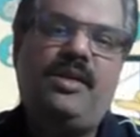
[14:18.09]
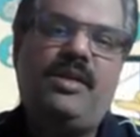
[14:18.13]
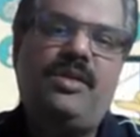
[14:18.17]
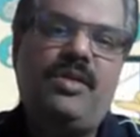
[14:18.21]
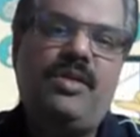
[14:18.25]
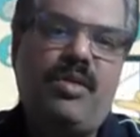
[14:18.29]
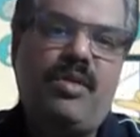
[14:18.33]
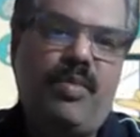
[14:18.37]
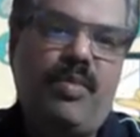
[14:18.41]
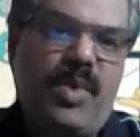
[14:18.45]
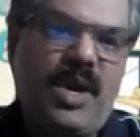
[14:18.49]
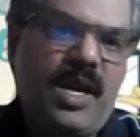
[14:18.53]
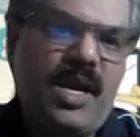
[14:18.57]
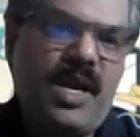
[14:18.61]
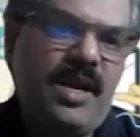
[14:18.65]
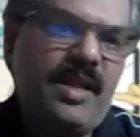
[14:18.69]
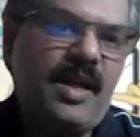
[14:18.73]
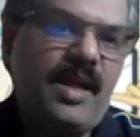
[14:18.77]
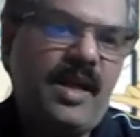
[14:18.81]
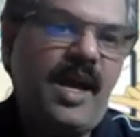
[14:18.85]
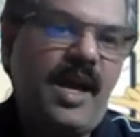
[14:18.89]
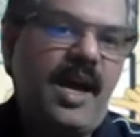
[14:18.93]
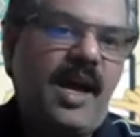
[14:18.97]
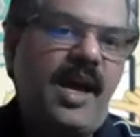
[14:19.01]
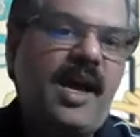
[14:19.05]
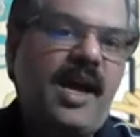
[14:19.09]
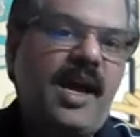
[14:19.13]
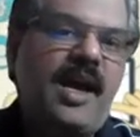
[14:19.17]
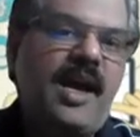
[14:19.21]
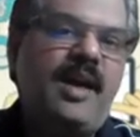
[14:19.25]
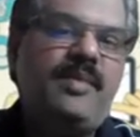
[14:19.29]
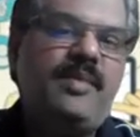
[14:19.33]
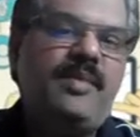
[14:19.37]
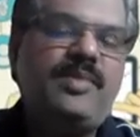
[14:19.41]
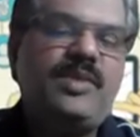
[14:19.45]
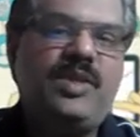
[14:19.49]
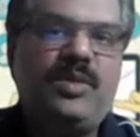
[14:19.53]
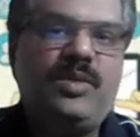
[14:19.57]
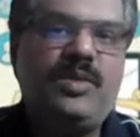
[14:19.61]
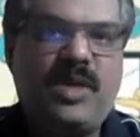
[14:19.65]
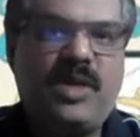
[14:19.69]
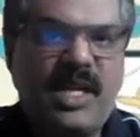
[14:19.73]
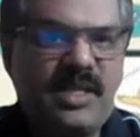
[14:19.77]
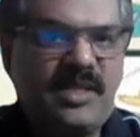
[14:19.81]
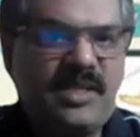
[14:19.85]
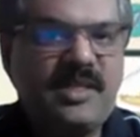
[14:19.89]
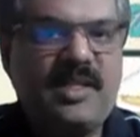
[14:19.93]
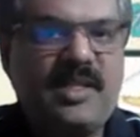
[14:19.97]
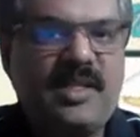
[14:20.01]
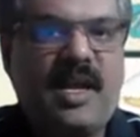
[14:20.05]
You build the apps, you
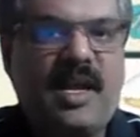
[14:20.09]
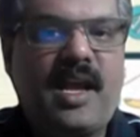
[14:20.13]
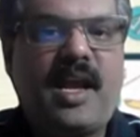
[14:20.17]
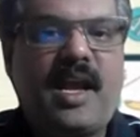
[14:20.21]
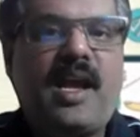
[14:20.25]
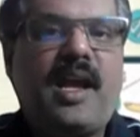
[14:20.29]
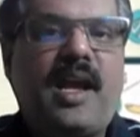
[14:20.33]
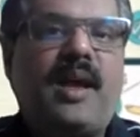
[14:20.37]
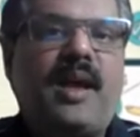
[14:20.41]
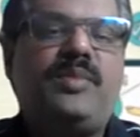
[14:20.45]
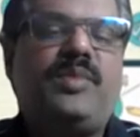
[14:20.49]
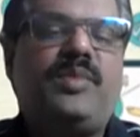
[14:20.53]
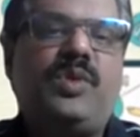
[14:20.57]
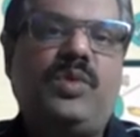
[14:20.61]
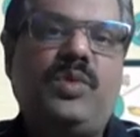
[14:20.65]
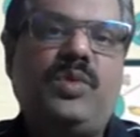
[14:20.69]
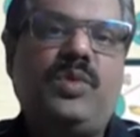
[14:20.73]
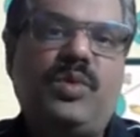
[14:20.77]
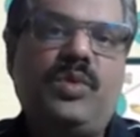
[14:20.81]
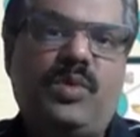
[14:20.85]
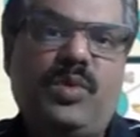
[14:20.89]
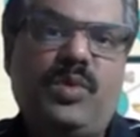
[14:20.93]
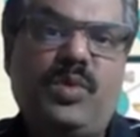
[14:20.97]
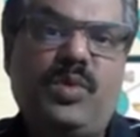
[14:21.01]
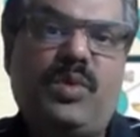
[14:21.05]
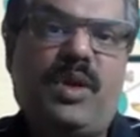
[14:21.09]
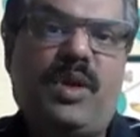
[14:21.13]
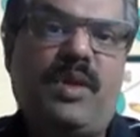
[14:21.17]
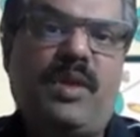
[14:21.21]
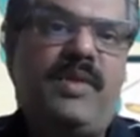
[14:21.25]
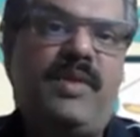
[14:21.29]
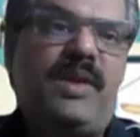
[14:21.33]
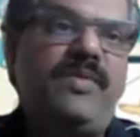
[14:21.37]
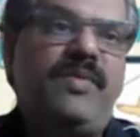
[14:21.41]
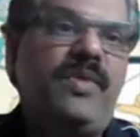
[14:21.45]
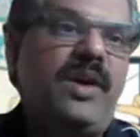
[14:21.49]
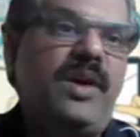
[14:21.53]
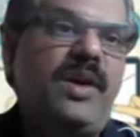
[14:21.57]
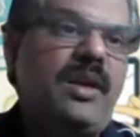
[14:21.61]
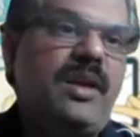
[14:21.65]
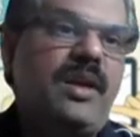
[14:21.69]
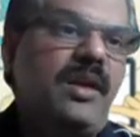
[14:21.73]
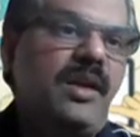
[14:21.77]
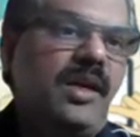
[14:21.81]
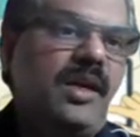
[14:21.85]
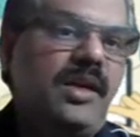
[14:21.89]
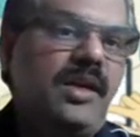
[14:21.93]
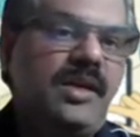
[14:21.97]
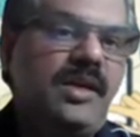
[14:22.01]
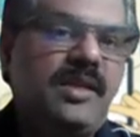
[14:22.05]
test the apps, you give it
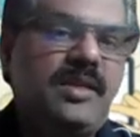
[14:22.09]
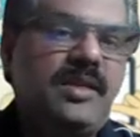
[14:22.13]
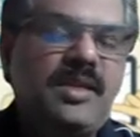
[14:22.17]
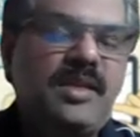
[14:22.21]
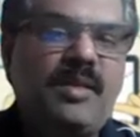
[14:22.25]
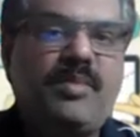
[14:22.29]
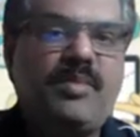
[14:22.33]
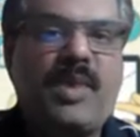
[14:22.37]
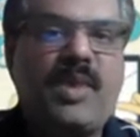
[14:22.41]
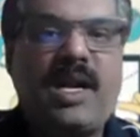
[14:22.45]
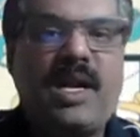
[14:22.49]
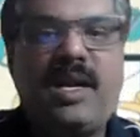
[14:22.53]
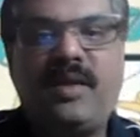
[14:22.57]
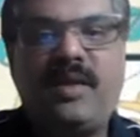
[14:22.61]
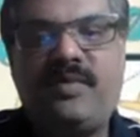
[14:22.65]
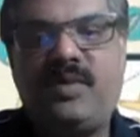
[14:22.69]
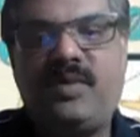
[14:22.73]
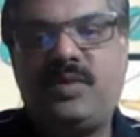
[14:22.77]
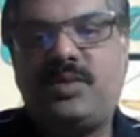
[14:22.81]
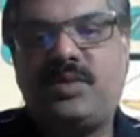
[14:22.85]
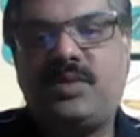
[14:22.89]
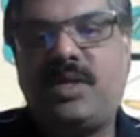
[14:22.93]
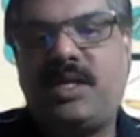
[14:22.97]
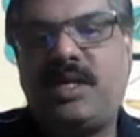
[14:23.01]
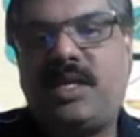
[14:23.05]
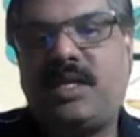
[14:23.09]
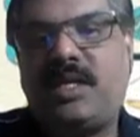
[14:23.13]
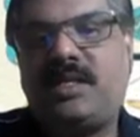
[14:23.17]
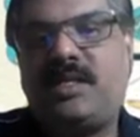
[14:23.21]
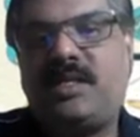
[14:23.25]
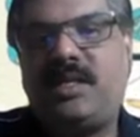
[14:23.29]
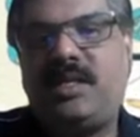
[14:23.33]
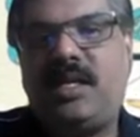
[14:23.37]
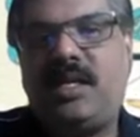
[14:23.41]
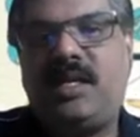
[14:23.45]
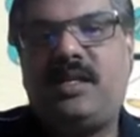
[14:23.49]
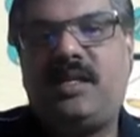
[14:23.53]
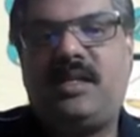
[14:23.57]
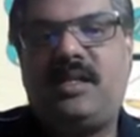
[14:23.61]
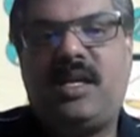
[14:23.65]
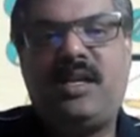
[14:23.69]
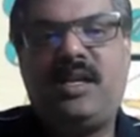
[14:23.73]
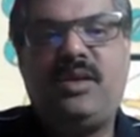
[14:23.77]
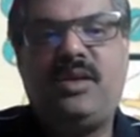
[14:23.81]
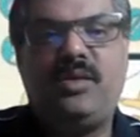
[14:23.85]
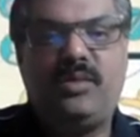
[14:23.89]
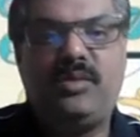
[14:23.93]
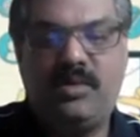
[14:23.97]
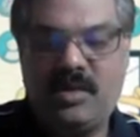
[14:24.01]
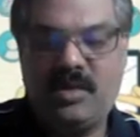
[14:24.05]
for some kind of user testing,
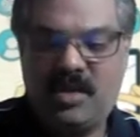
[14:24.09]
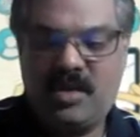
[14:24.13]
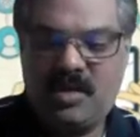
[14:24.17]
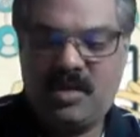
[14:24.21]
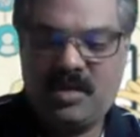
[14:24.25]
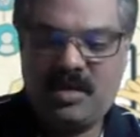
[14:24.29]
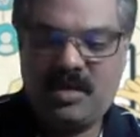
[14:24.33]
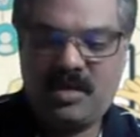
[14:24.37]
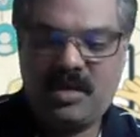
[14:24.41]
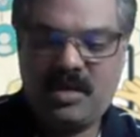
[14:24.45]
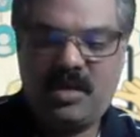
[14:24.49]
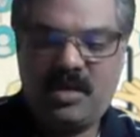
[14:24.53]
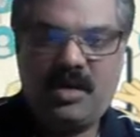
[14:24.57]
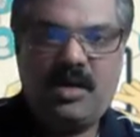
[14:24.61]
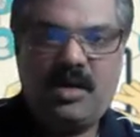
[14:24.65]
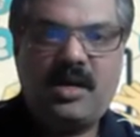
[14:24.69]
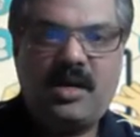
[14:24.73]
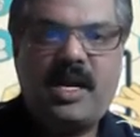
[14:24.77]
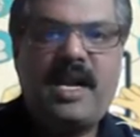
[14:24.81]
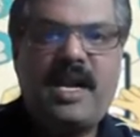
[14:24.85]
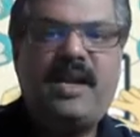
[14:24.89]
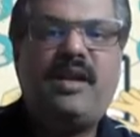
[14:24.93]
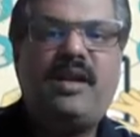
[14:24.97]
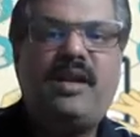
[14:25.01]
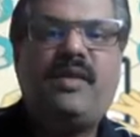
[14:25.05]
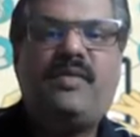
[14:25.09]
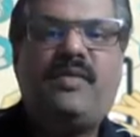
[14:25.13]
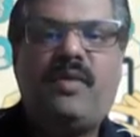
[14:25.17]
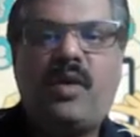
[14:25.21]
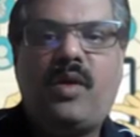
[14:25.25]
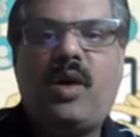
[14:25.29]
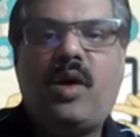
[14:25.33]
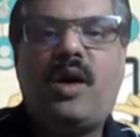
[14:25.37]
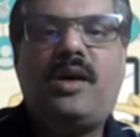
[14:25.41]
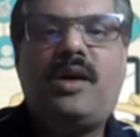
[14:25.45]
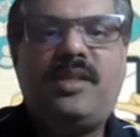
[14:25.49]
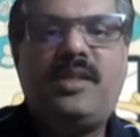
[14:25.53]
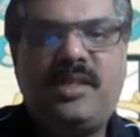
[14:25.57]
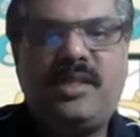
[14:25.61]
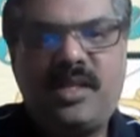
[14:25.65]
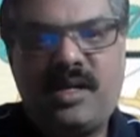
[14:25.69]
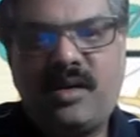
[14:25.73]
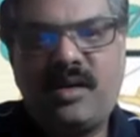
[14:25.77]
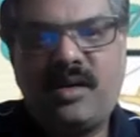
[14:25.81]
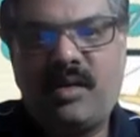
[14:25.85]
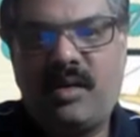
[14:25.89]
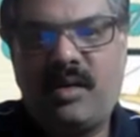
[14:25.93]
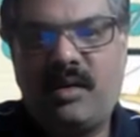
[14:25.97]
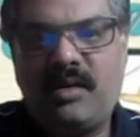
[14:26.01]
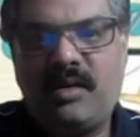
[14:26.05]
then you kind of launch
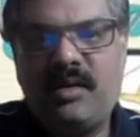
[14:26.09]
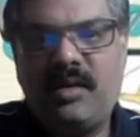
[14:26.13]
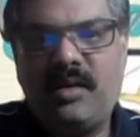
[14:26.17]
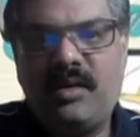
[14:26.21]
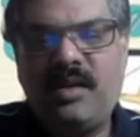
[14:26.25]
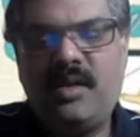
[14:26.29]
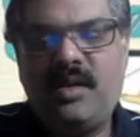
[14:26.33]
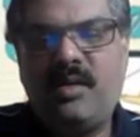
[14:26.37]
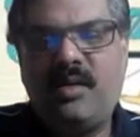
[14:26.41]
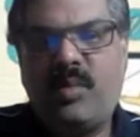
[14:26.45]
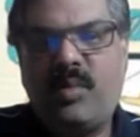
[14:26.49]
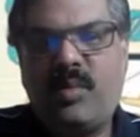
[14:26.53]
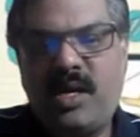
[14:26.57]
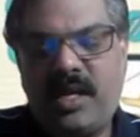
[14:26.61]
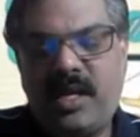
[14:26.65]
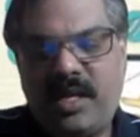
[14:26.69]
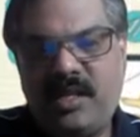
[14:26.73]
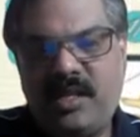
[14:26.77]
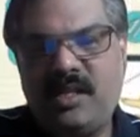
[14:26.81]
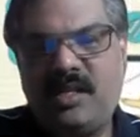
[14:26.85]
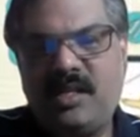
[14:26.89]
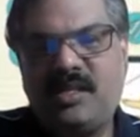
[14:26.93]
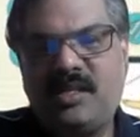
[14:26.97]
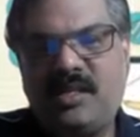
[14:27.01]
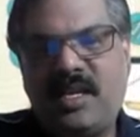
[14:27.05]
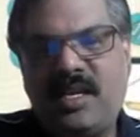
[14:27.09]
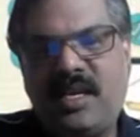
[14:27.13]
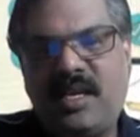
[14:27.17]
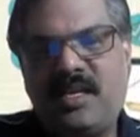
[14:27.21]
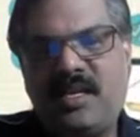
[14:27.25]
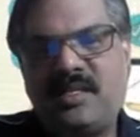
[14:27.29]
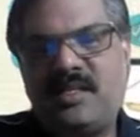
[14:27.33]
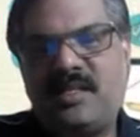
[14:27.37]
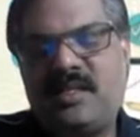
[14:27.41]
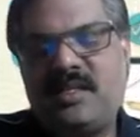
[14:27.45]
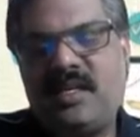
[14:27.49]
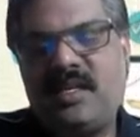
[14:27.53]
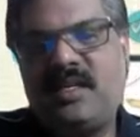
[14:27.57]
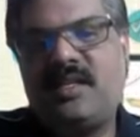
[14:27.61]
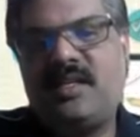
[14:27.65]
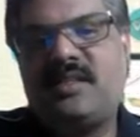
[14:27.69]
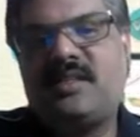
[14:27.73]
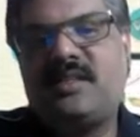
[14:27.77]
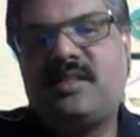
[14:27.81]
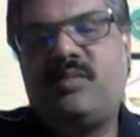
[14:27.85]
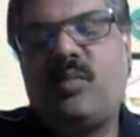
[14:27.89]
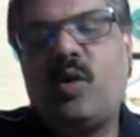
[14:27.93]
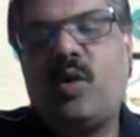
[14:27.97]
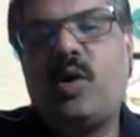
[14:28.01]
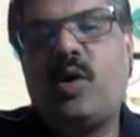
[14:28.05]
and all. But in this case, it
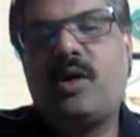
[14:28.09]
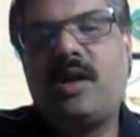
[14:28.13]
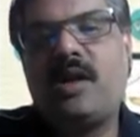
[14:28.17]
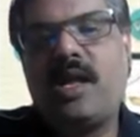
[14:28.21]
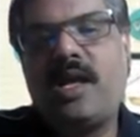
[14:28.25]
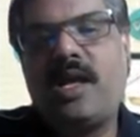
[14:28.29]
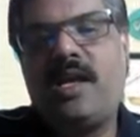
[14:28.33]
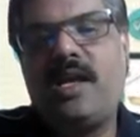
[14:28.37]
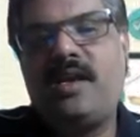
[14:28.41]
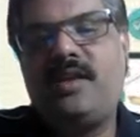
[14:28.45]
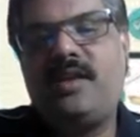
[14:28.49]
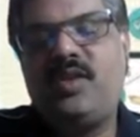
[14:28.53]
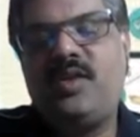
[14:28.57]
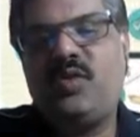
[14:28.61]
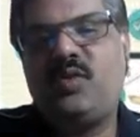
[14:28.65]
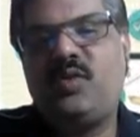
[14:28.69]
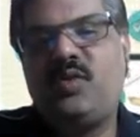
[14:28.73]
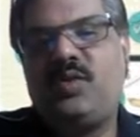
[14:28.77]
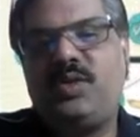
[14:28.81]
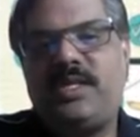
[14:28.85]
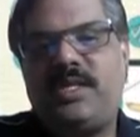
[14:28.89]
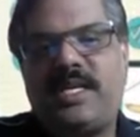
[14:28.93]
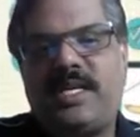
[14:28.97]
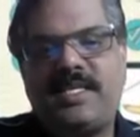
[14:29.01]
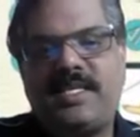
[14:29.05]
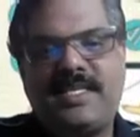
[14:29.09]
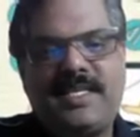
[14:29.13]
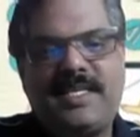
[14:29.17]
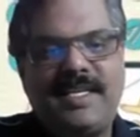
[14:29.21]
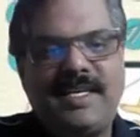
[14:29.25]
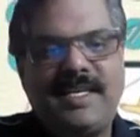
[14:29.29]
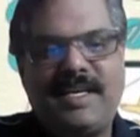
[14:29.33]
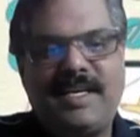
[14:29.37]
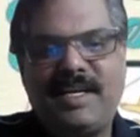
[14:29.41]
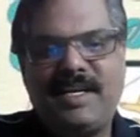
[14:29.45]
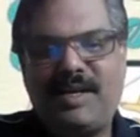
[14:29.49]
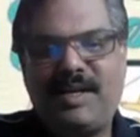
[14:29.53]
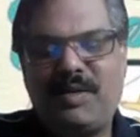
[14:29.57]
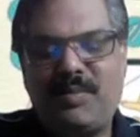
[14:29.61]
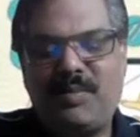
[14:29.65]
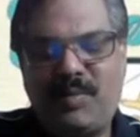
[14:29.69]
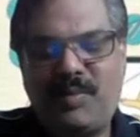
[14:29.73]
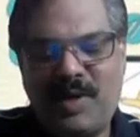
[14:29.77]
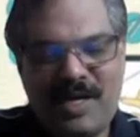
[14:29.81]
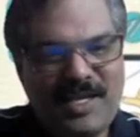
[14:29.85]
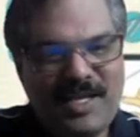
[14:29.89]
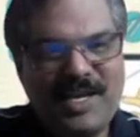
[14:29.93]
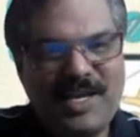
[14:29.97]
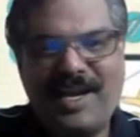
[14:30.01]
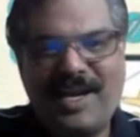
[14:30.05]
is more like you just
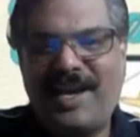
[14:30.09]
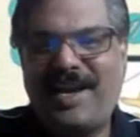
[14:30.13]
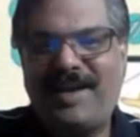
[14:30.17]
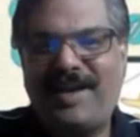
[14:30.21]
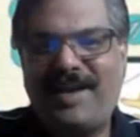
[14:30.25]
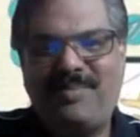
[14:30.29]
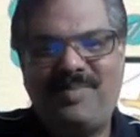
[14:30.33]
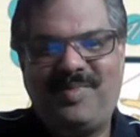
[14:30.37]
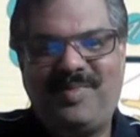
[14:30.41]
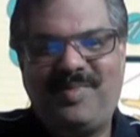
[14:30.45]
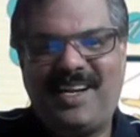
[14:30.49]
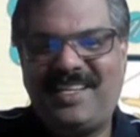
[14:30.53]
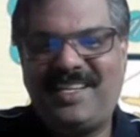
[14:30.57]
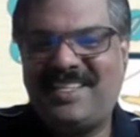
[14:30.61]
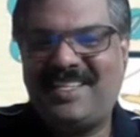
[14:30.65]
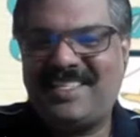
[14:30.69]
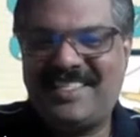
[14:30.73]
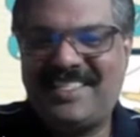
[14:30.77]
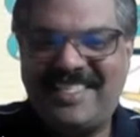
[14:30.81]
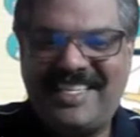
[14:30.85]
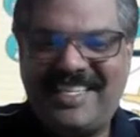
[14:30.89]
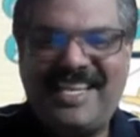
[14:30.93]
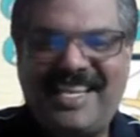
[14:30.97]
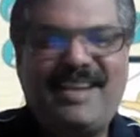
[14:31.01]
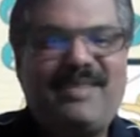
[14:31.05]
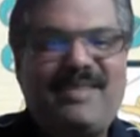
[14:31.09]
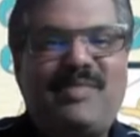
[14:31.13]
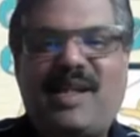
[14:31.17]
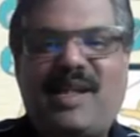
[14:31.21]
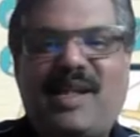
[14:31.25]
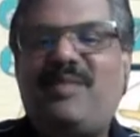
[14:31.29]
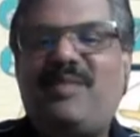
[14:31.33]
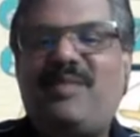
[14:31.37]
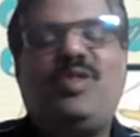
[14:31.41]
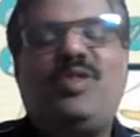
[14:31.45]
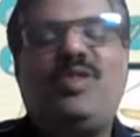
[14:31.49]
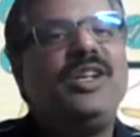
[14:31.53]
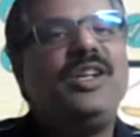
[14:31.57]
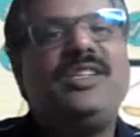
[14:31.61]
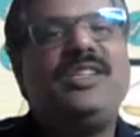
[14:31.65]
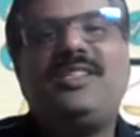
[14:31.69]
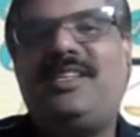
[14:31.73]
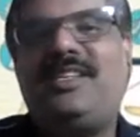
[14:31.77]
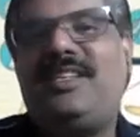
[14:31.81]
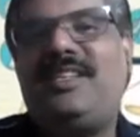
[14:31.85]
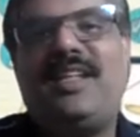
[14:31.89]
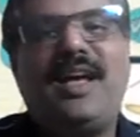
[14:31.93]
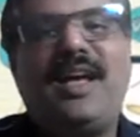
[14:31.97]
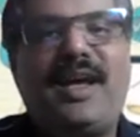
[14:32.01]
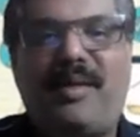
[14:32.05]
build an app. At the same time, you can
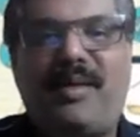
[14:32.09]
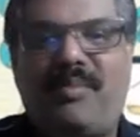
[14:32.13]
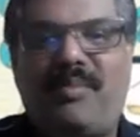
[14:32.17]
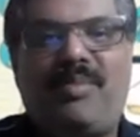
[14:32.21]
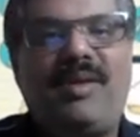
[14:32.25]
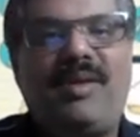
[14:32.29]
see the app.